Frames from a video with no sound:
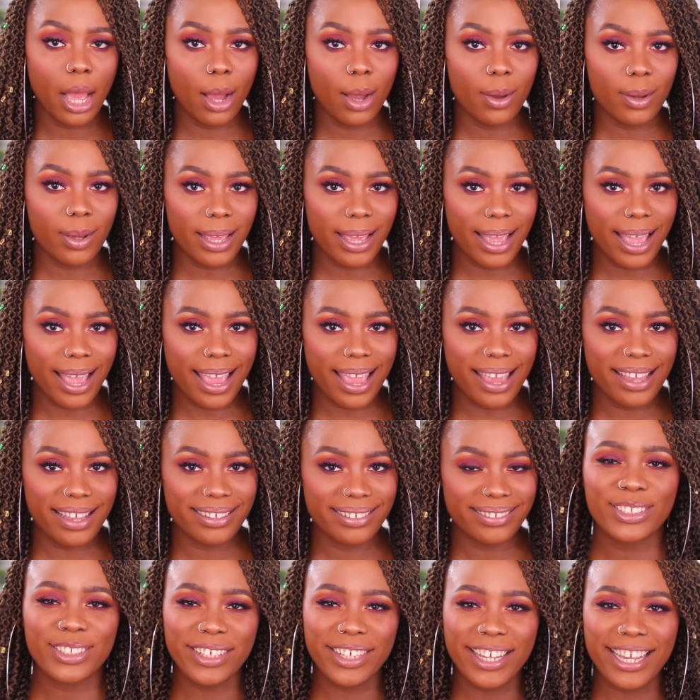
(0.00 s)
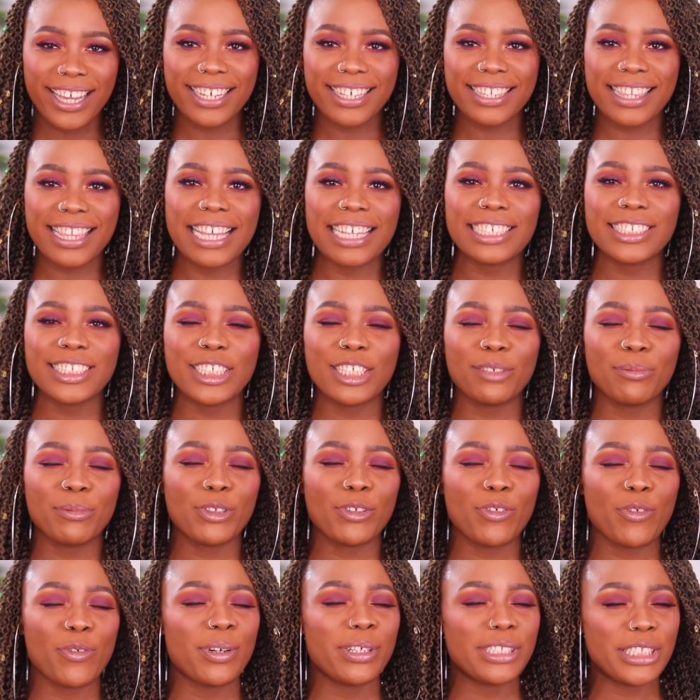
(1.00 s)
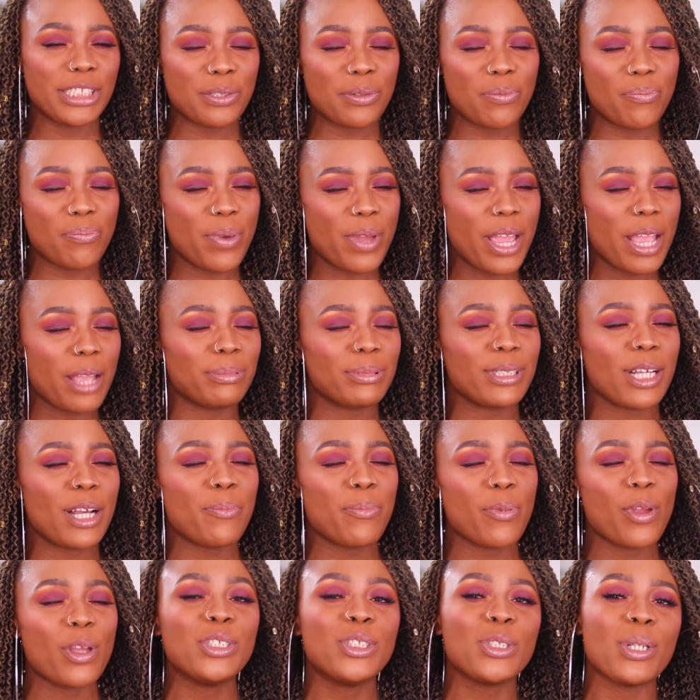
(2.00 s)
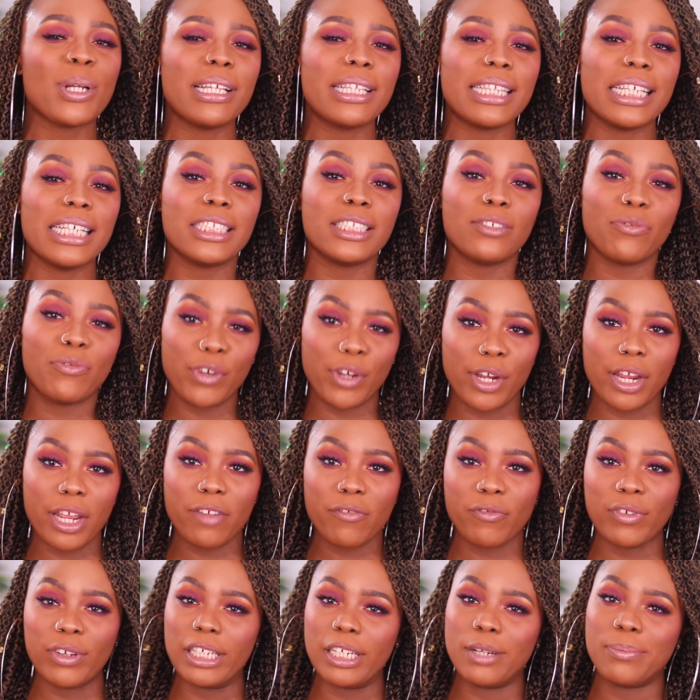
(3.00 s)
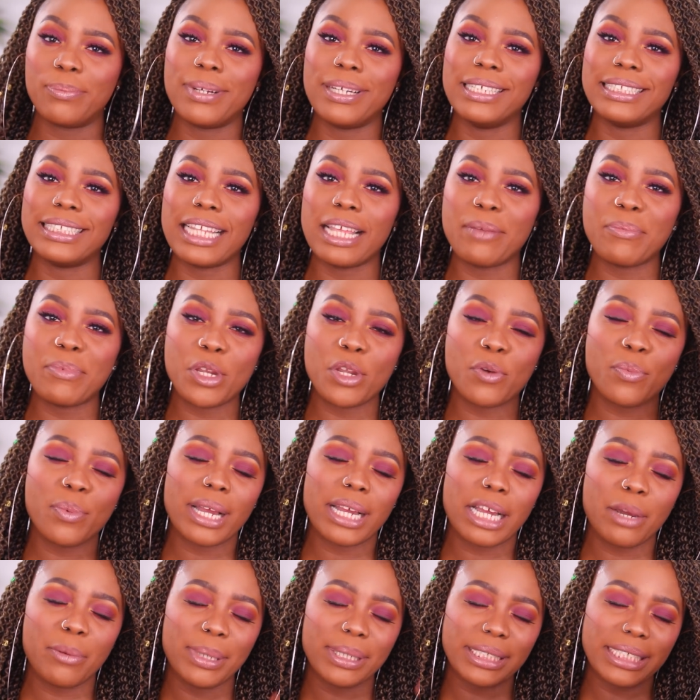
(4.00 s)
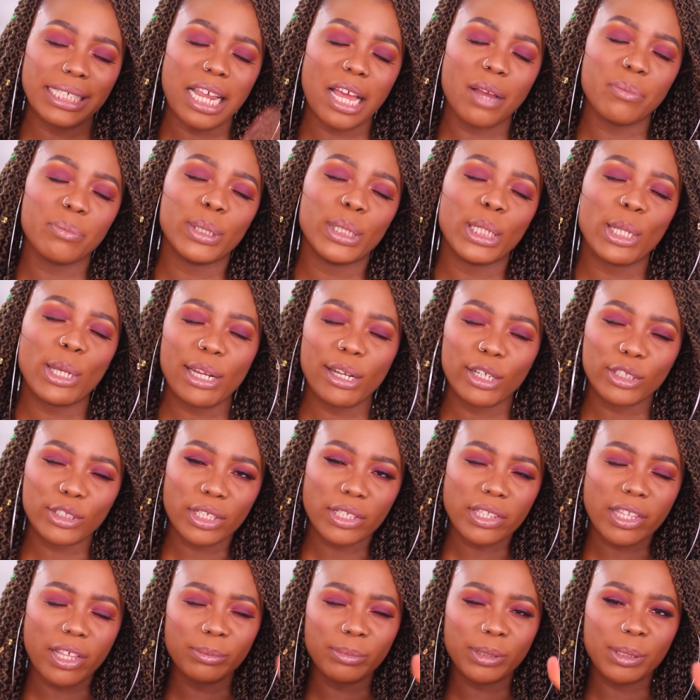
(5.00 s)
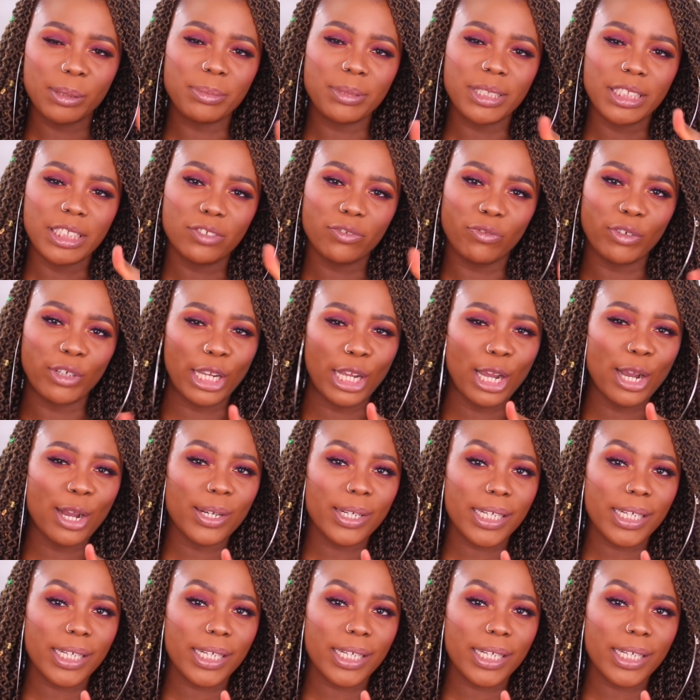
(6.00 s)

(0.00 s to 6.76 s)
okay so yeah thank you so much for watching babes i hope you enjoyed this video if you did please let me know by commenting down below and also thumbs up this video